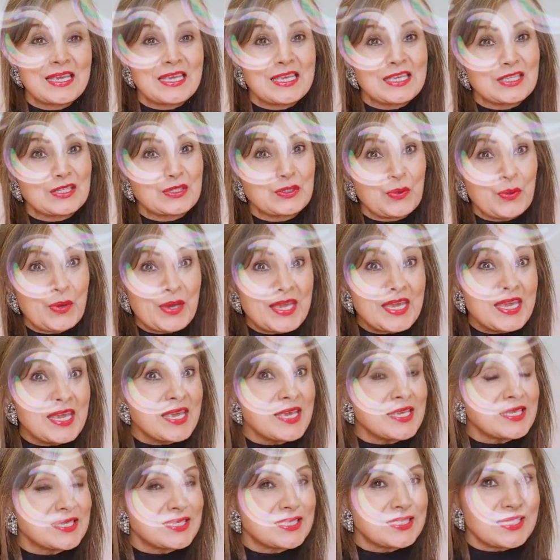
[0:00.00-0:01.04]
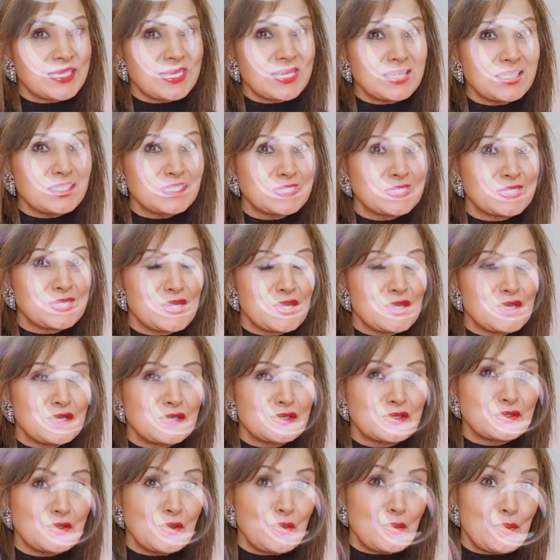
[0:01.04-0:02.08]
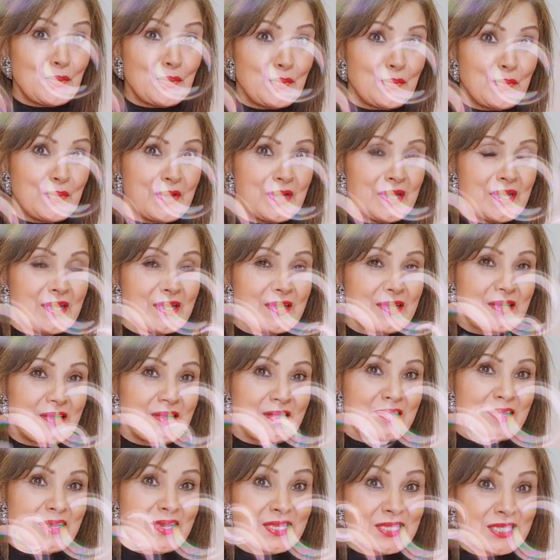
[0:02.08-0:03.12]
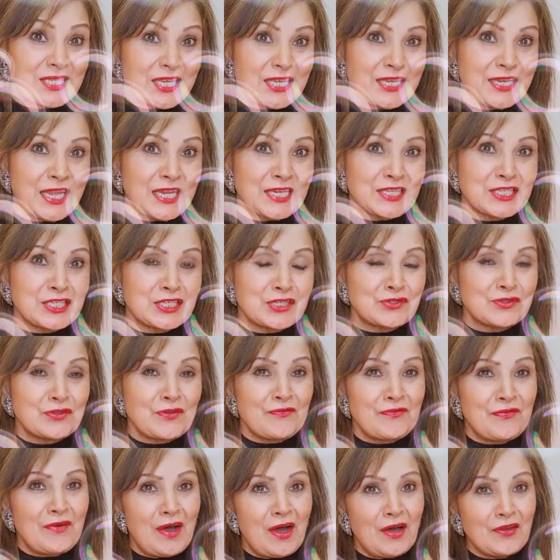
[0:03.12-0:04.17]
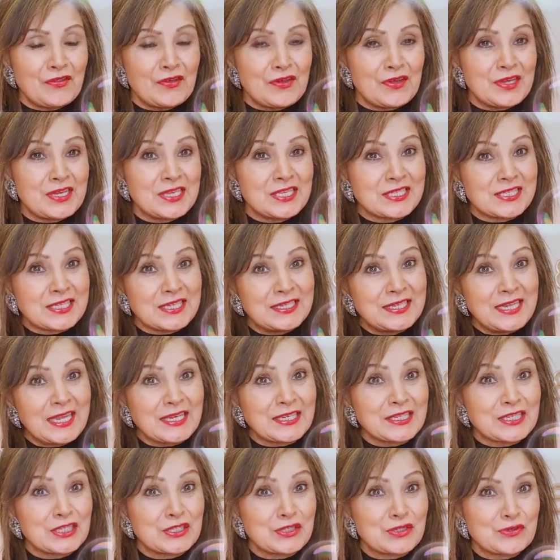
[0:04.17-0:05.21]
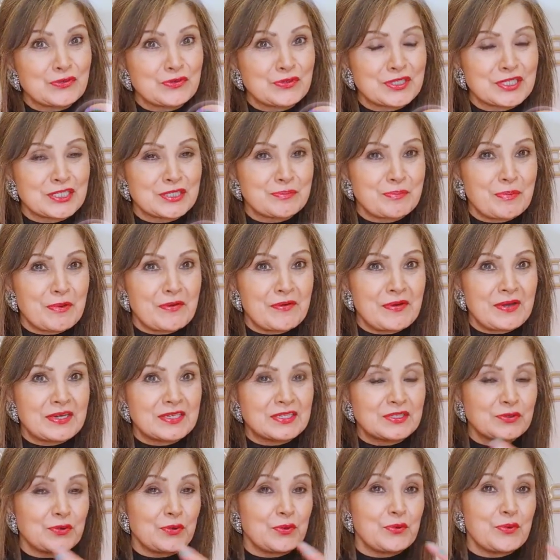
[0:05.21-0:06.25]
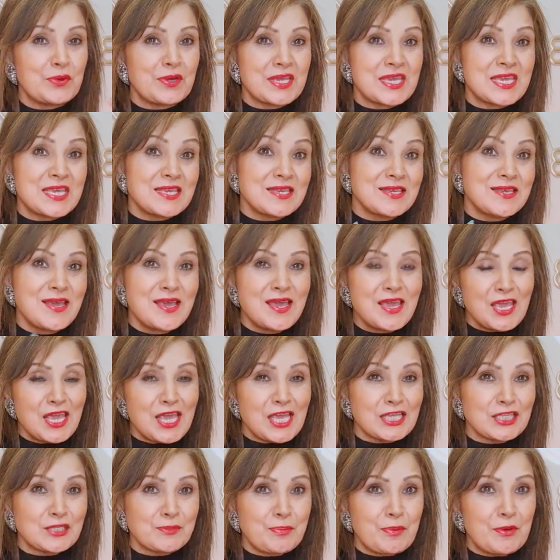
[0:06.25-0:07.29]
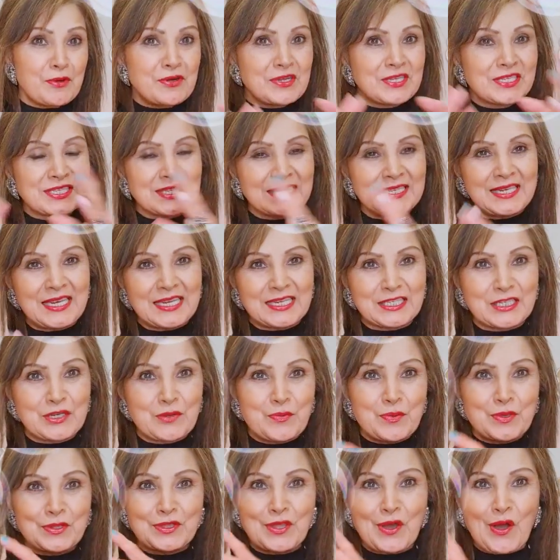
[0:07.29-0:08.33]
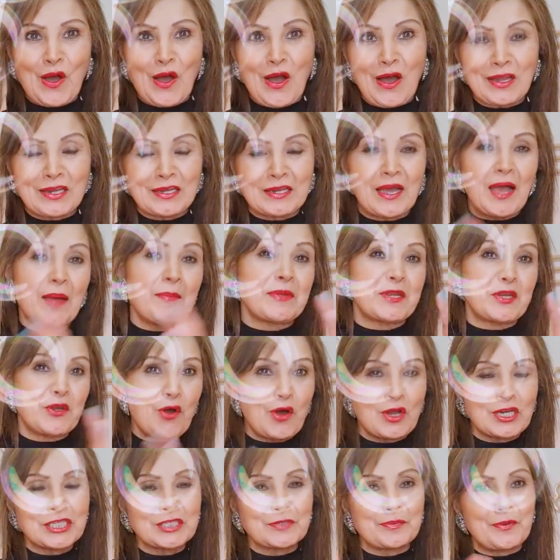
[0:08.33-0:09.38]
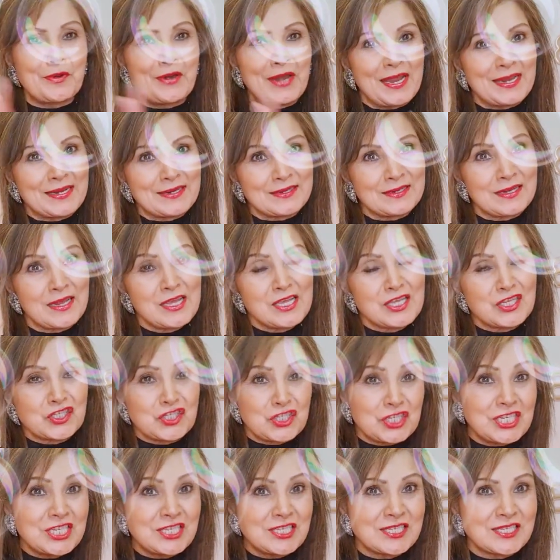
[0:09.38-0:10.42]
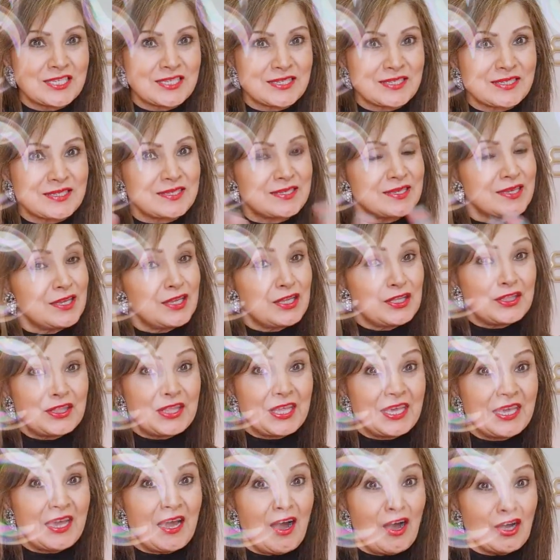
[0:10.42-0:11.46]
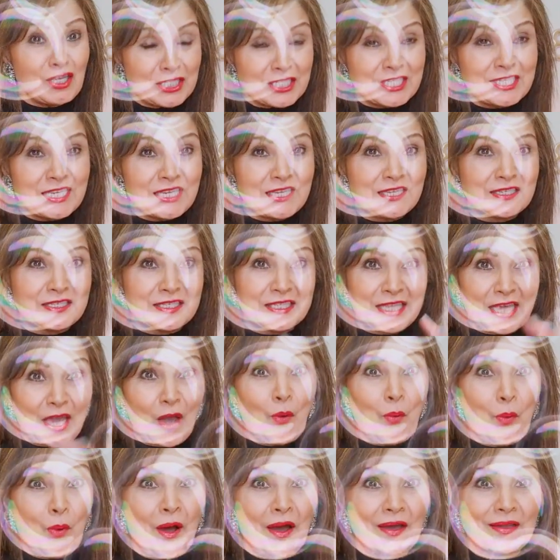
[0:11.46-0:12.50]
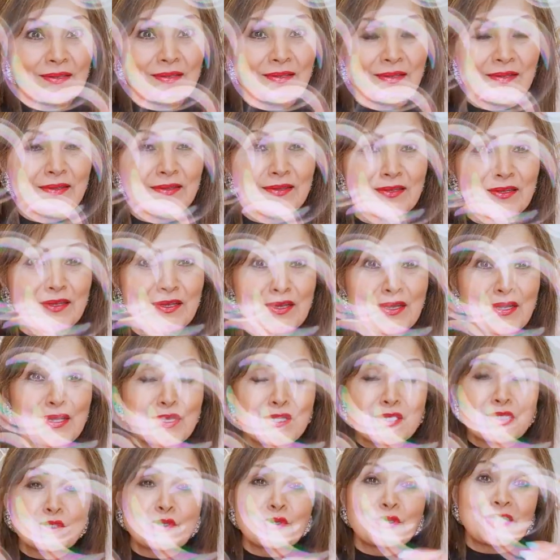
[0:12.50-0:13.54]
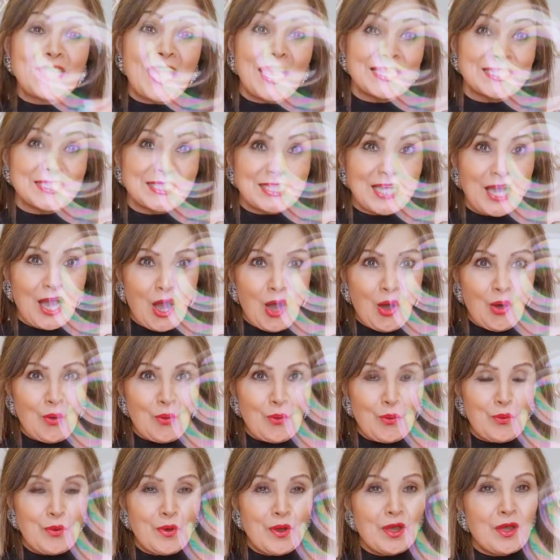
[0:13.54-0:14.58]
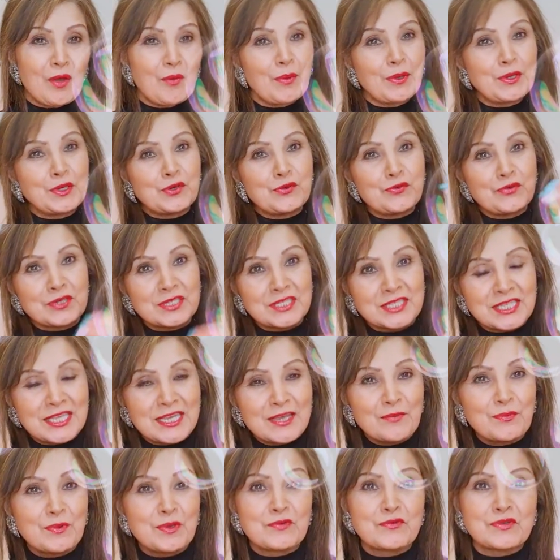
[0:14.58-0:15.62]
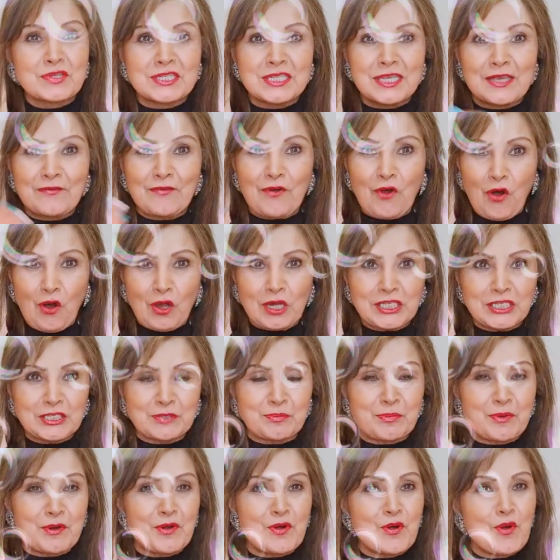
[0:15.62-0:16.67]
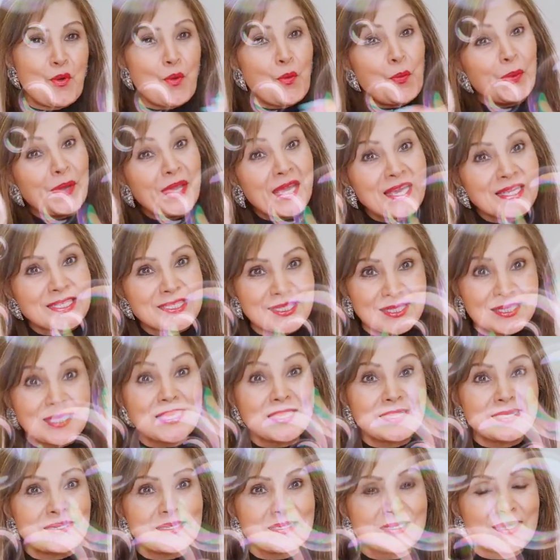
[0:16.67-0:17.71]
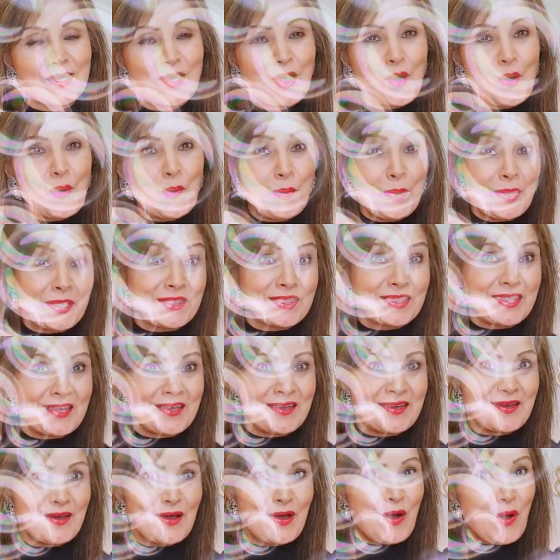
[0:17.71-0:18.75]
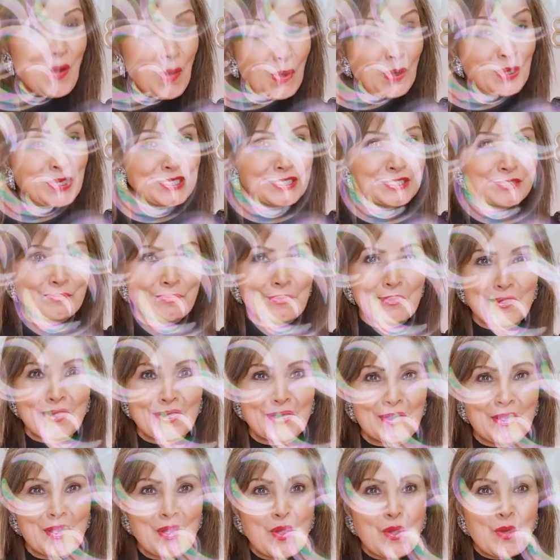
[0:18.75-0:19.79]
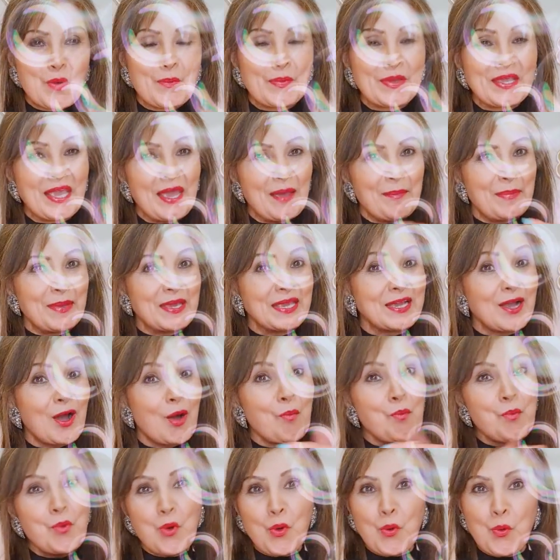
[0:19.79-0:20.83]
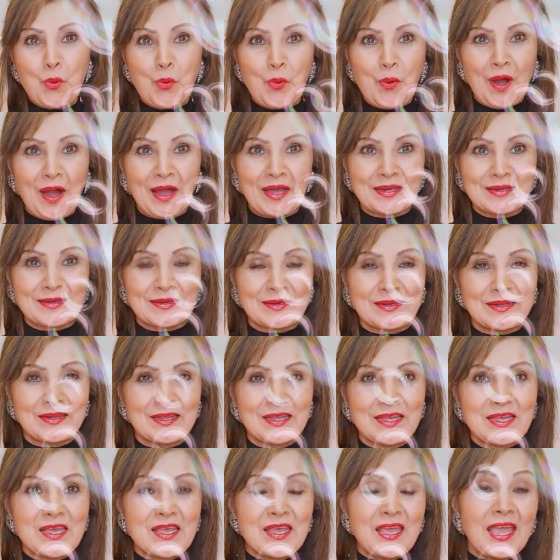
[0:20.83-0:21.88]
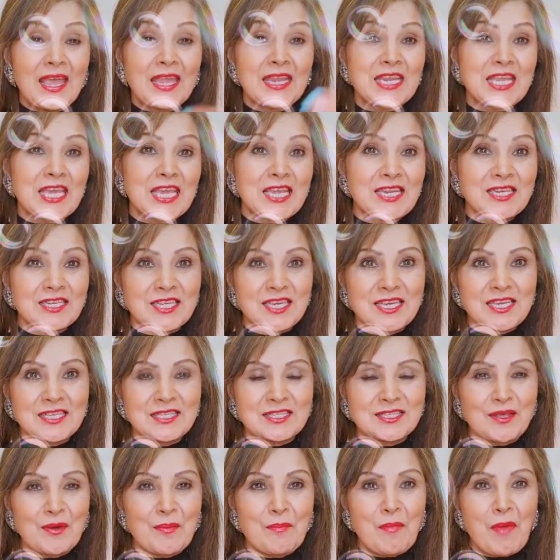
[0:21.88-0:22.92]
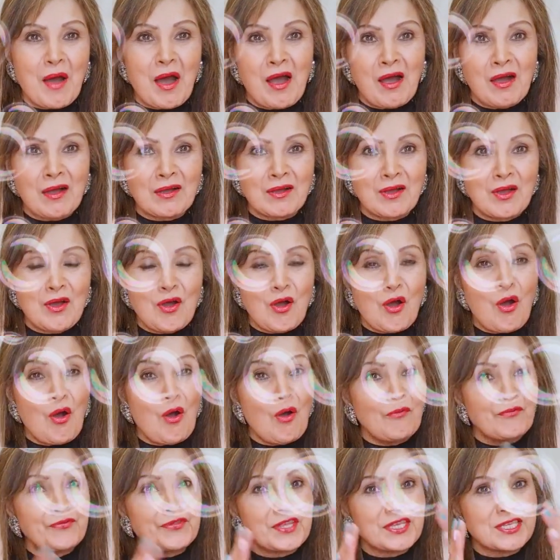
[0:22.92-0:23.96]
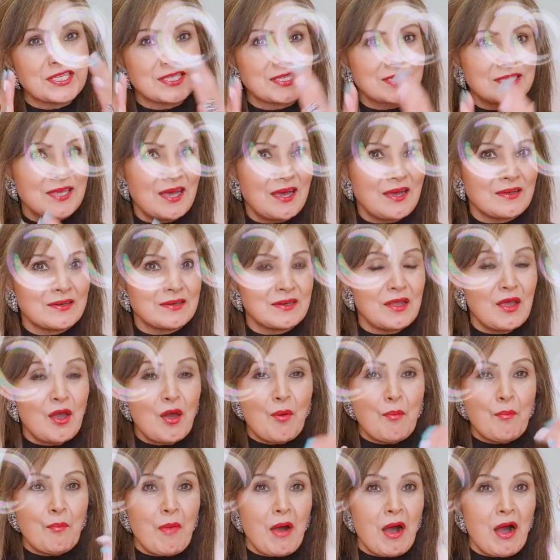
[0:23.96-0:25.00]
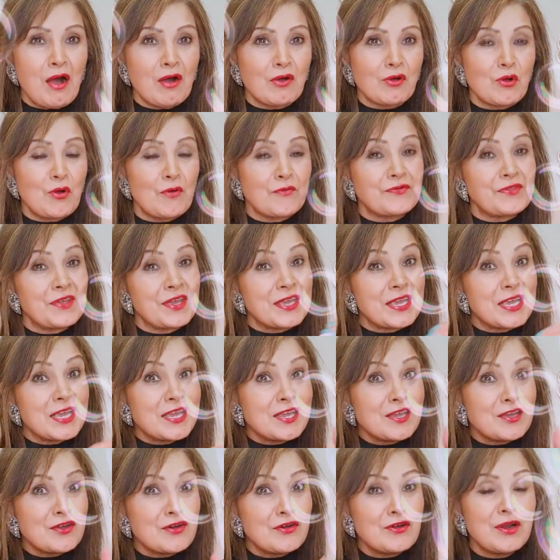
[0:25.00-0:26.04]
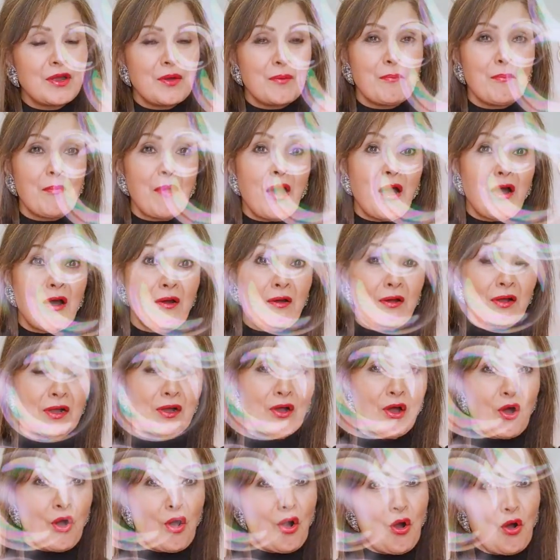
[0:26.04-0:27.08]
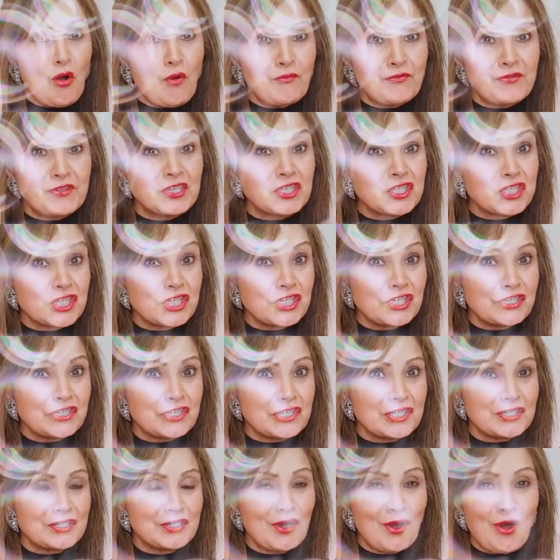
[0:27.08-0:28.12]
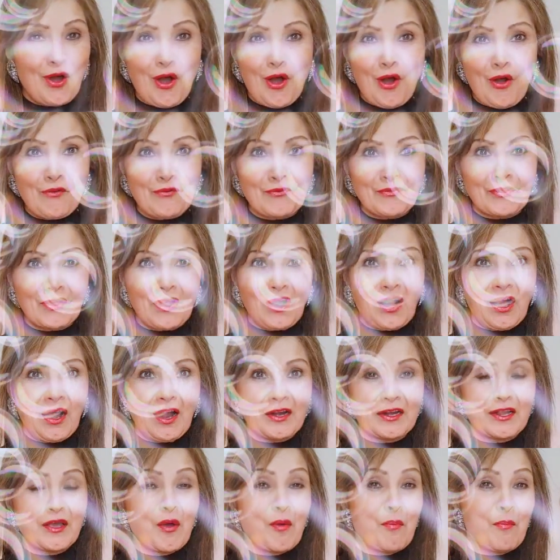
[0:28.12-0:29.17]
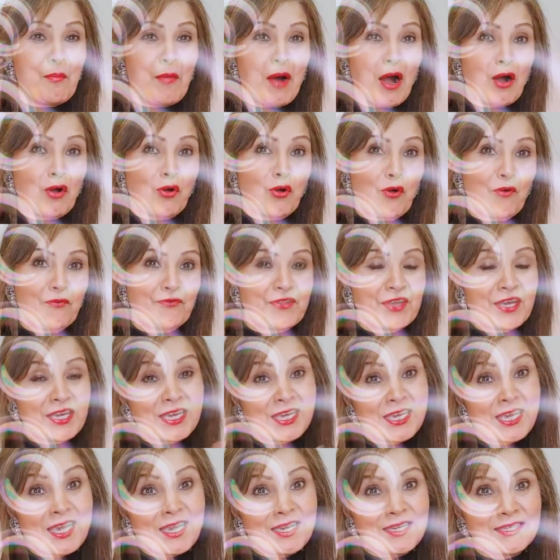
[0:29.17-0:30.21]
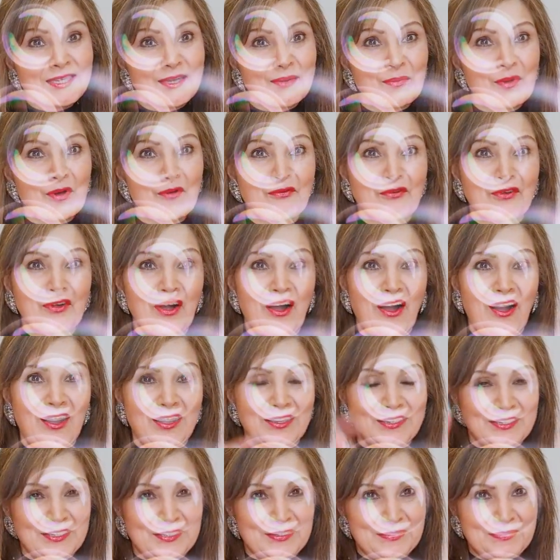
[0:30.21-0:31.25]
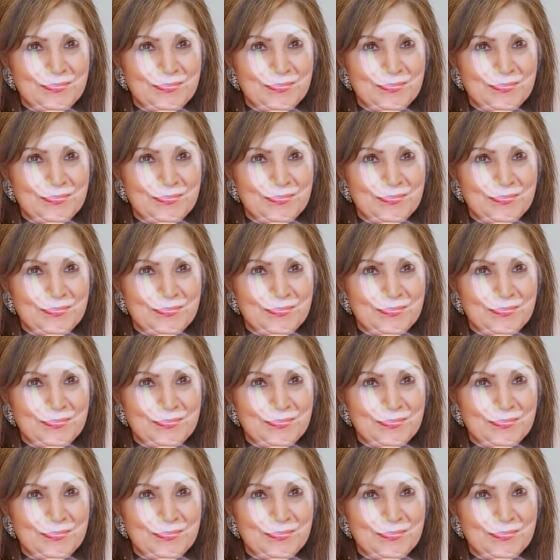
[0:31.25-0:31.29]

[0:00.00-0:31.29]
So he is sealed, so he's connected to the Father, he's connected through the Spirit, so his Spirit is connected with the Holy Spirit and Jesus, they are sealed, they are one. So that's how when we receive Holy Spirit, we are sealed with the Holy Spirit. We have become one, and it is the mark of the Son, mark of the heir, mark of the children of God, mark of the kingdom of God.